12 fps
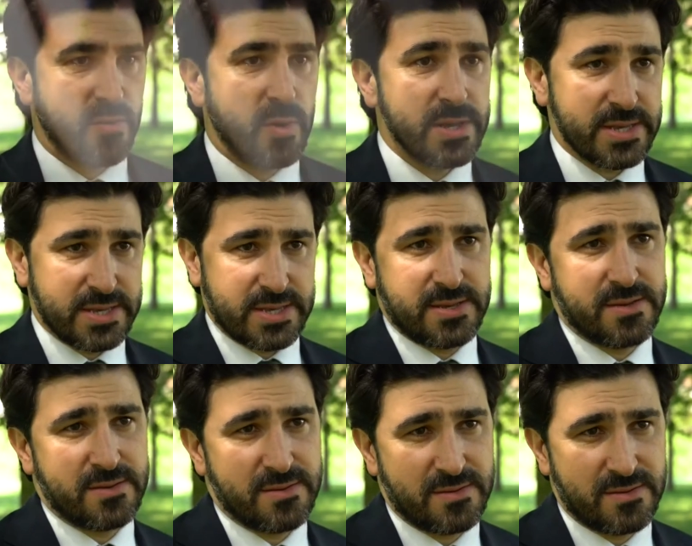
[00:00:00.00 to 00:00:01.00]
once,
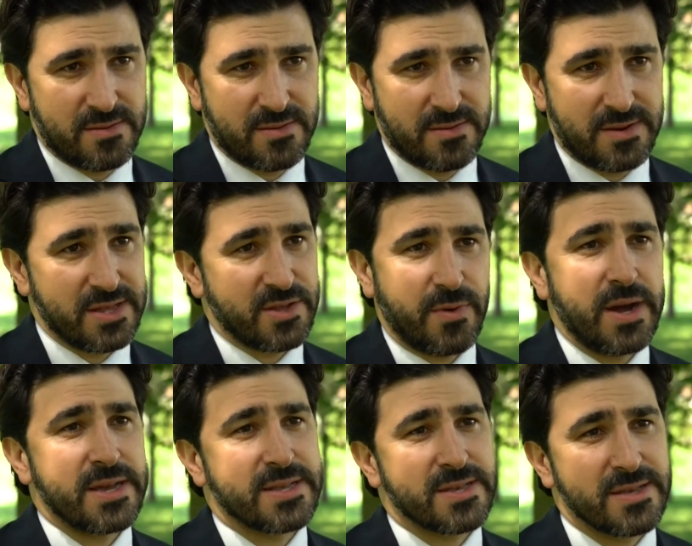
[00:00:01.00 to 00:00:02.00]
not
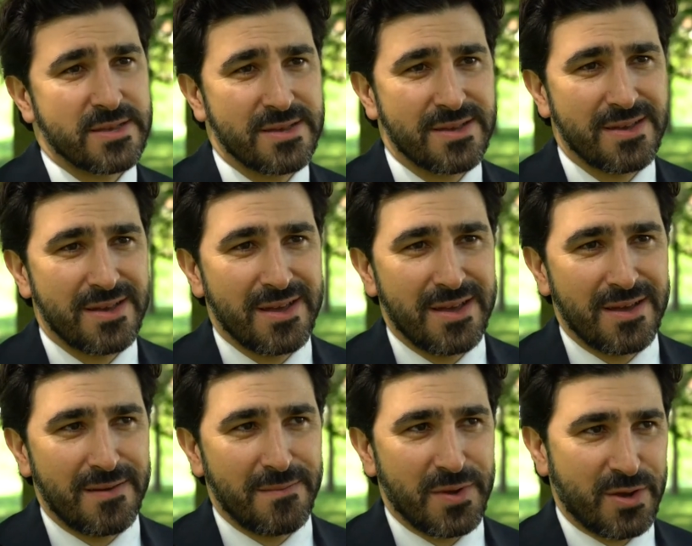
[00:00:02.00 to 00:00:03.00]
twice,
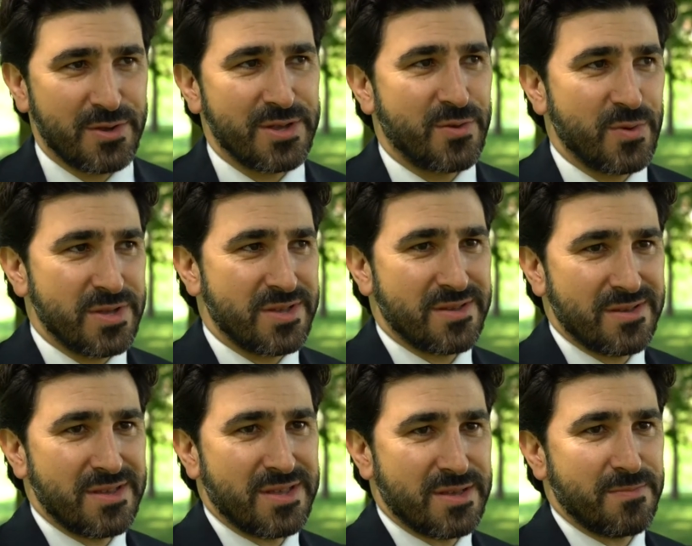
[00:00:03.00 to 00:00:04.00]
because
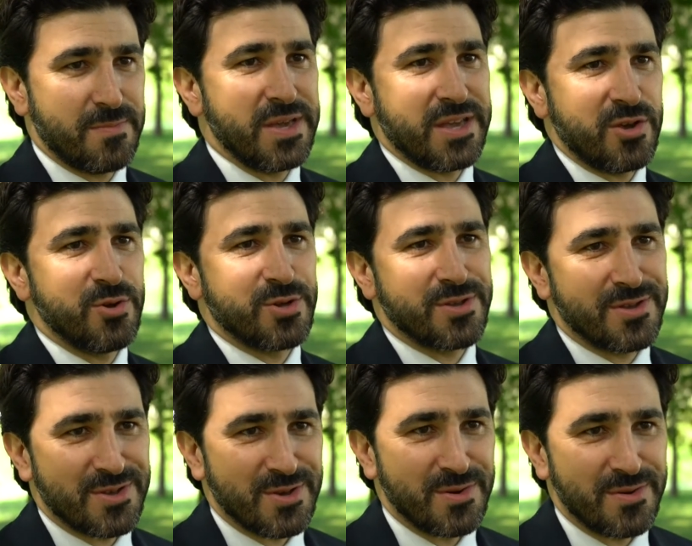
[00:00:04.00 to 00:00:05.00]
it's being used.
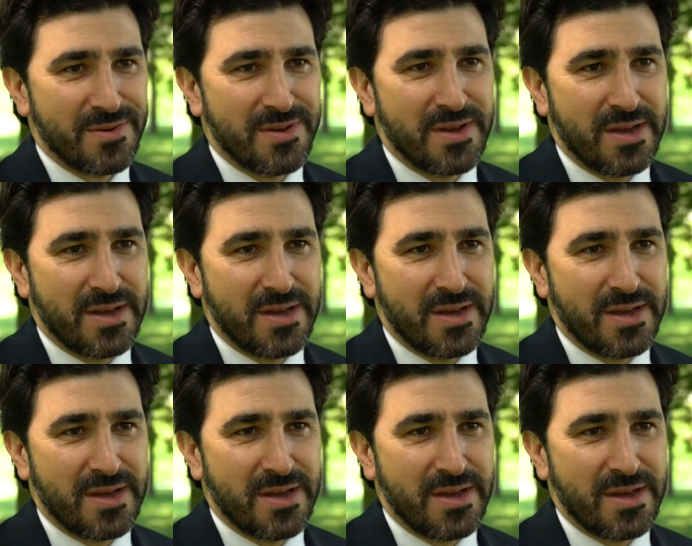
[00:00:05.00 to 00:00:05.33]
So,